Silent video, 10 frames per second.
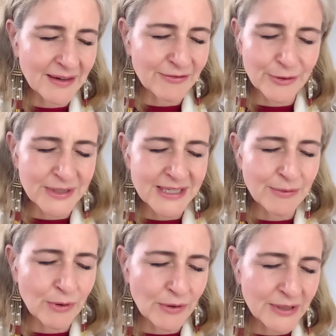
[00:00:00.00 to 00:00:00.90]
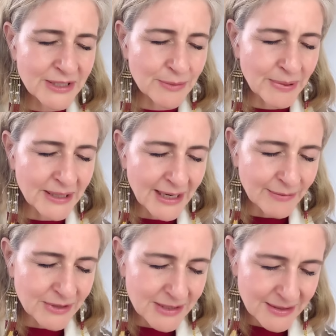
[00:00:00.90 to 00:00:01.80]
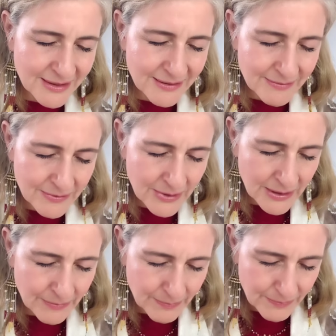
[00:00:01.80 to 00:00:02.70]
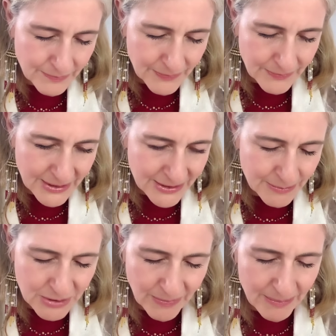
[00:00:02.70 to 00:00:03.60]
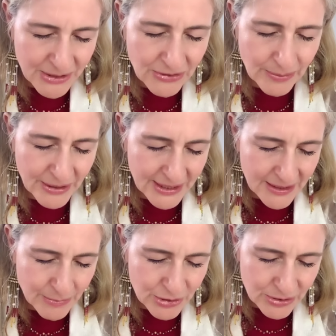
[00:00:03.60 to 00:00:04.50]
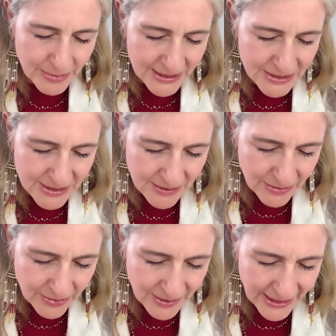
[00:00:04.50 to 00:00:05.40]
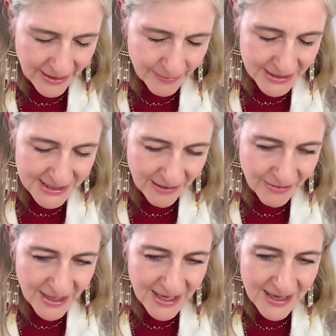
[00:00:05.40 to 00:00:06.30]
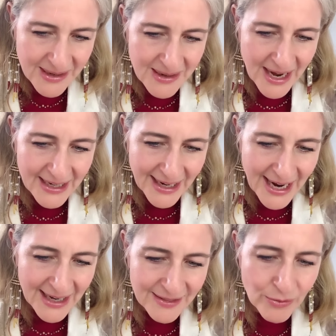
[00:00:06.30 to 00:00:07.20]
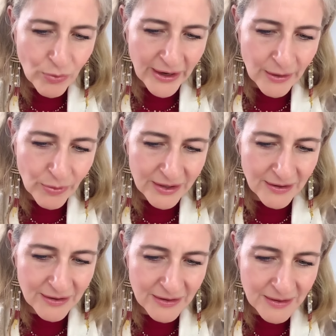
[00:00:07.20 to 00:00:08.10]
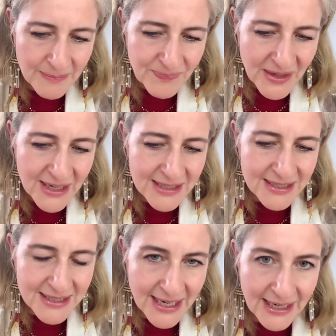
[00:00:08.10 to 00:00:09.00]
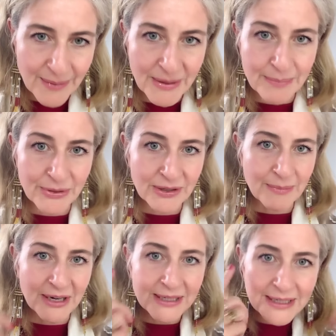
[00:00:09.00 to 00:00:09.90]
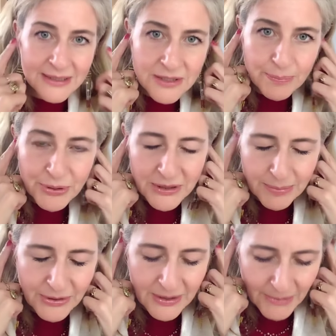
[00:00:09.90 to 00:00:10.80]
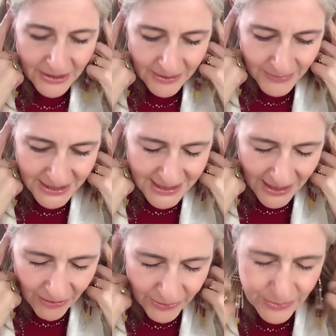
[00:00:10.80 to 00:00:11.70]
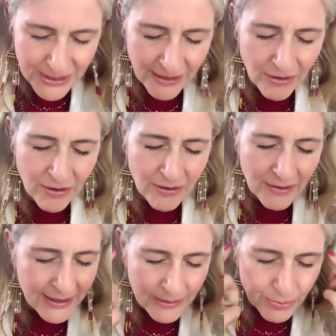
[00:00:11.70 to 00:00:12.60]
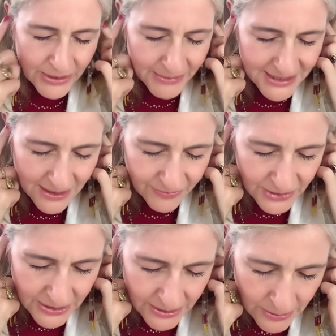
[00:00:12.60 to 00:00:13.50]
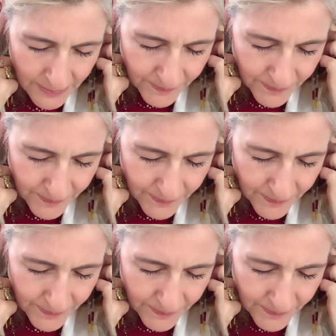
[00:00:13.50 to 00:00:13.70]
for a reason I won't go into, but I was, in terms of my mental body and emotional body, just curling in on myself. And I had the wherewithal to take out my bergamot and to put the bergamot on myself. It was like all I could bring myself to do.